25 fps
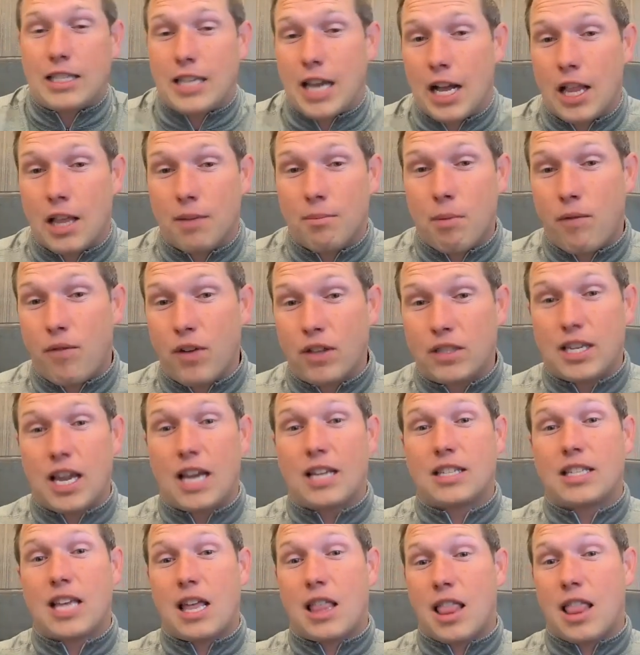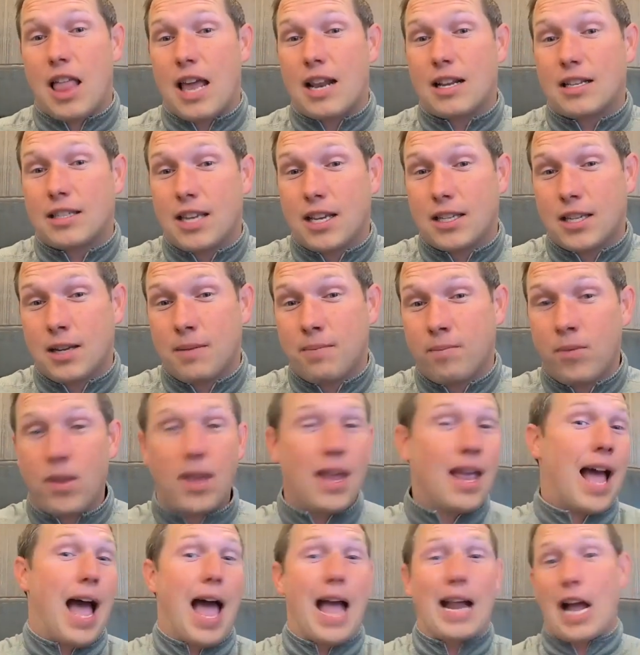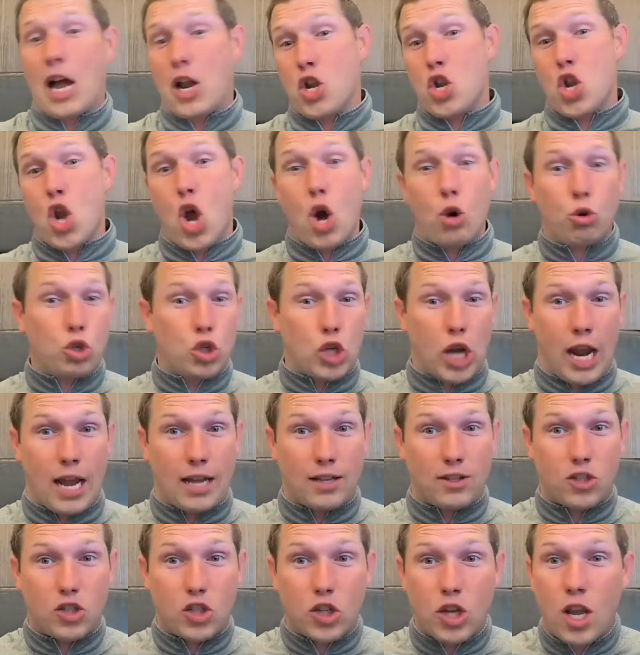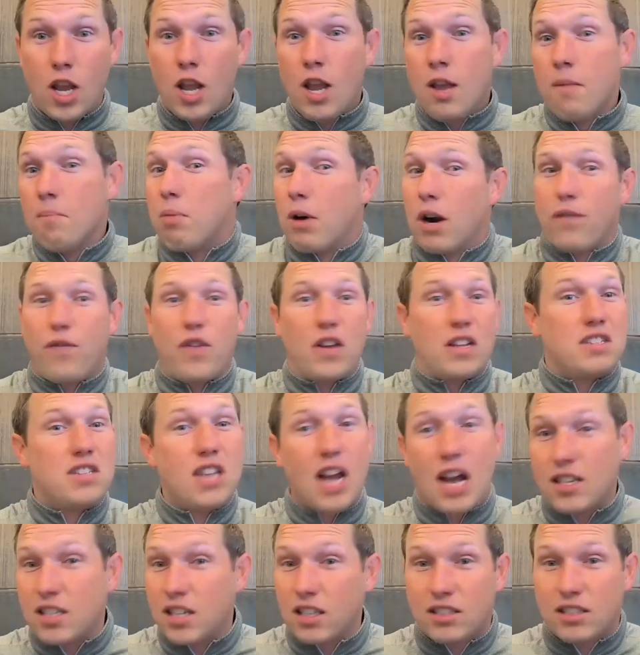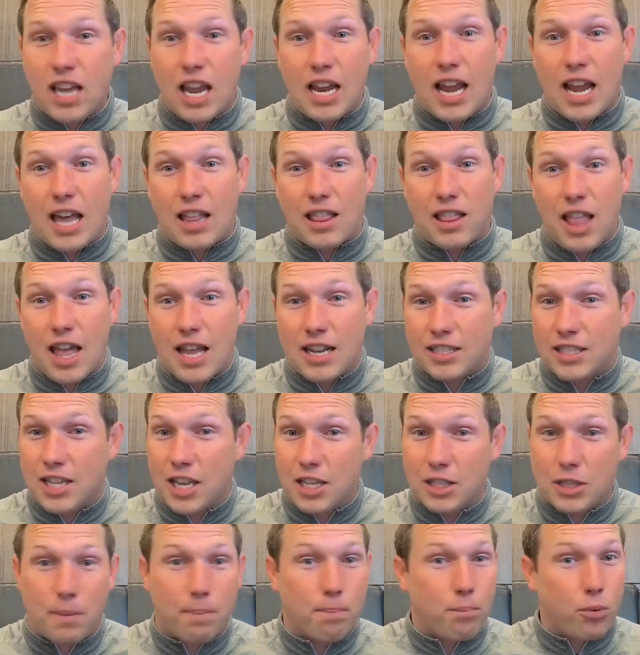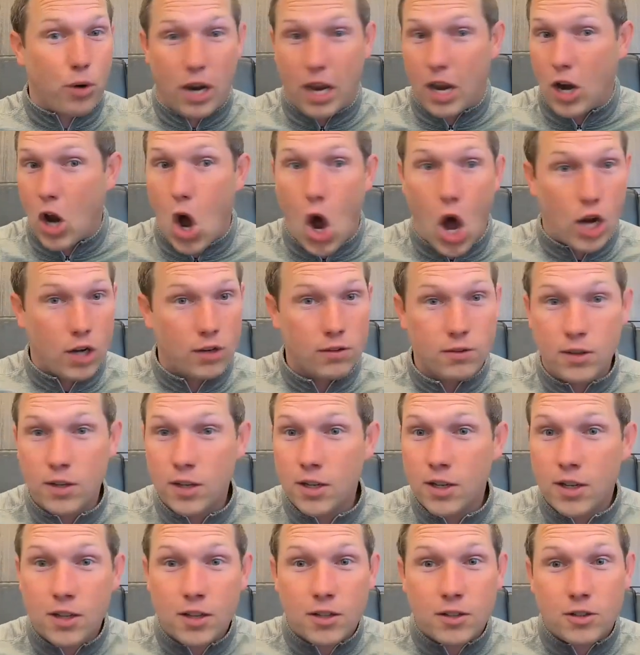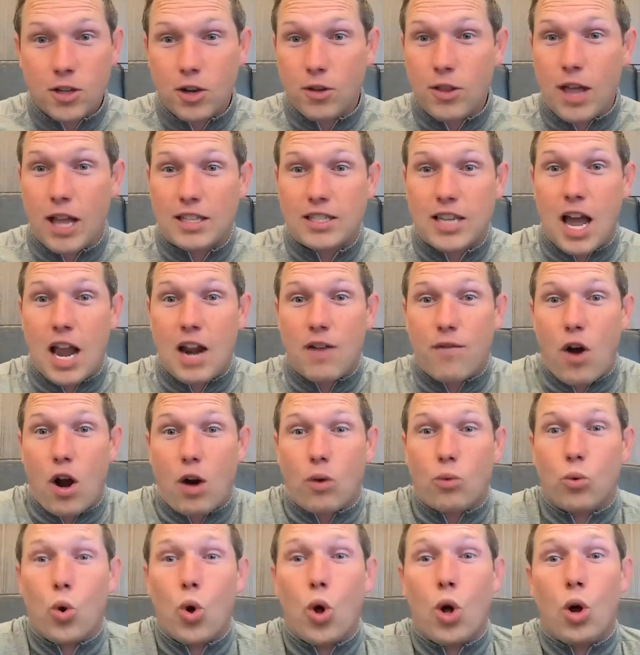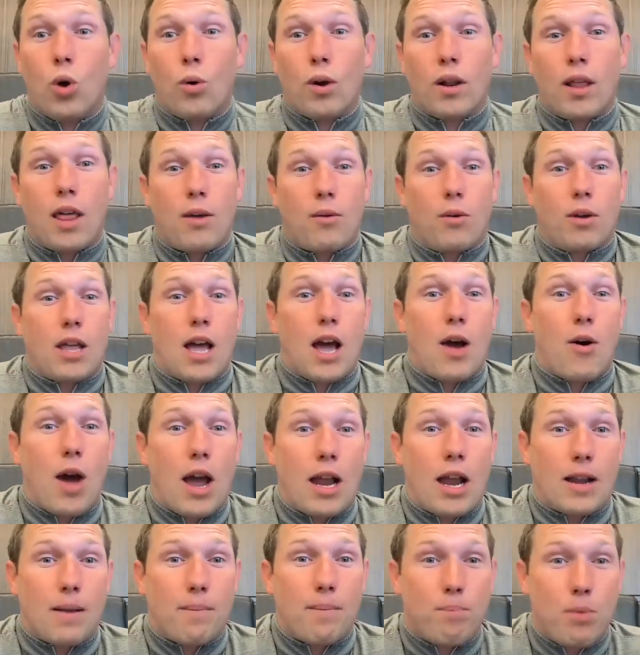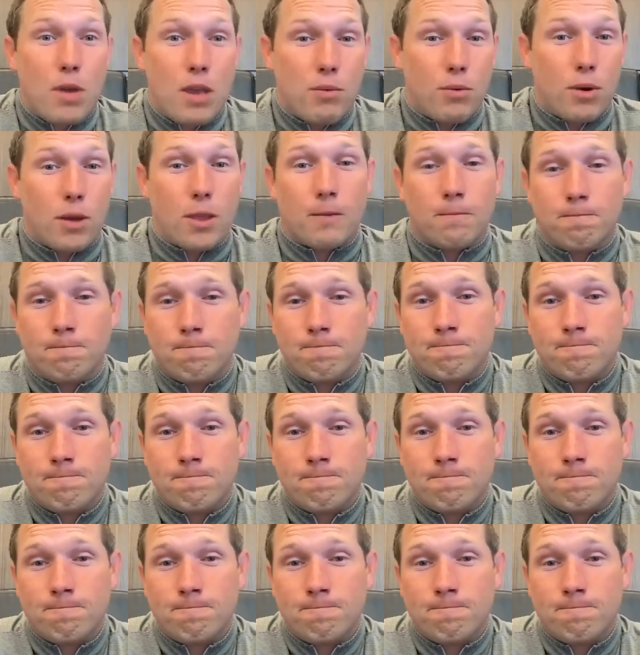tell them if it takes athleticism, I got no chance. But if it doesn't take athleticism, bring it on. So that's kind of our rule with how I compete with them.